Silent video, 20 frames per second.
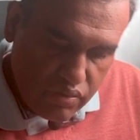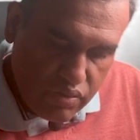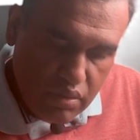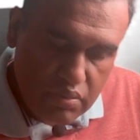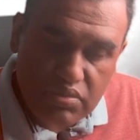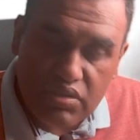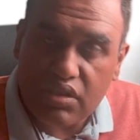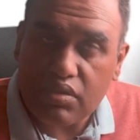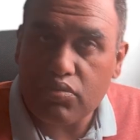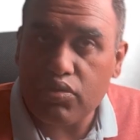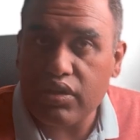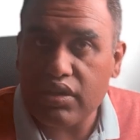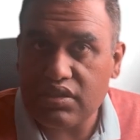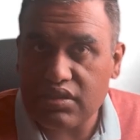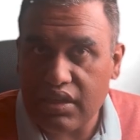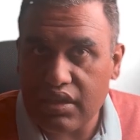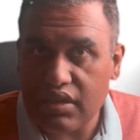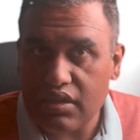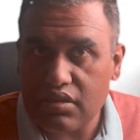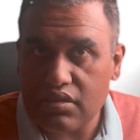to form sigmoid
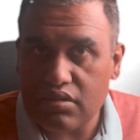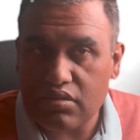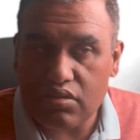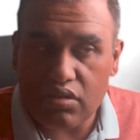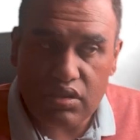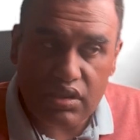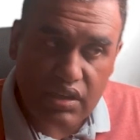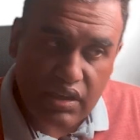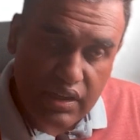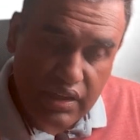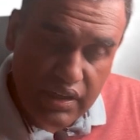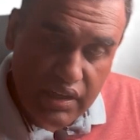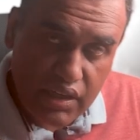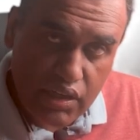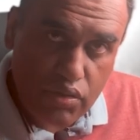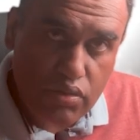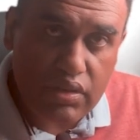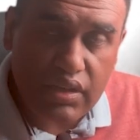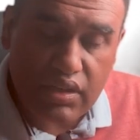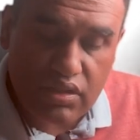sinus, or they
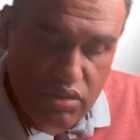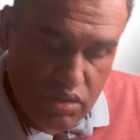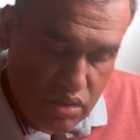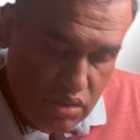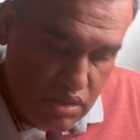continued at the